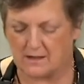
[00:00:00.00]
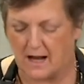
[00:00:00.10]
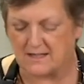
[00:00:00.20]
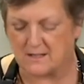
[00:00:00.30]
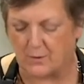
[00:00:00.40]

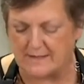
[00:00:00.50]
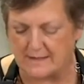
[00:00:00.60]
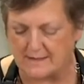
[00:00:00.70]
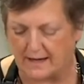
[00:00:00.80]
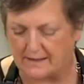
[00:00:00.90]
a squint
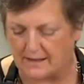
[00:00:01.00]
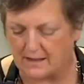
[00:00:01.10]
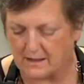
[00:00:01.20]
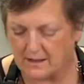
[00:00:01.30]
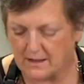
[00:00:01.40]

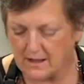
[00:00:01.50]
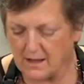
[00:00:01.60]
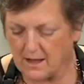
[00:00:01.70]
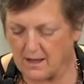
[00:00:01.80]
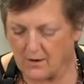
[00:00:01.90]
technique
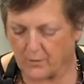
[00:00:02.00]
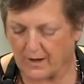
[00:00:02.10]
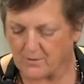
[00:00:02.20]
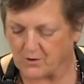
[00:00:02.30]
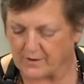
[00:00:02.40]
when
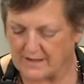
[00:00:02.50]
I'm doing